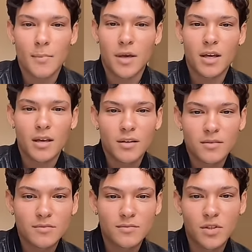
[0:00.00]
epic.
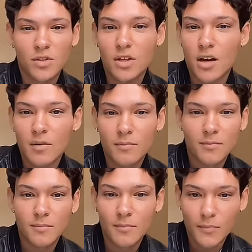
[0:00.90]
You should come.
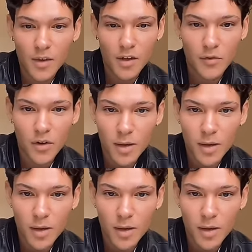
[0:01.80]
If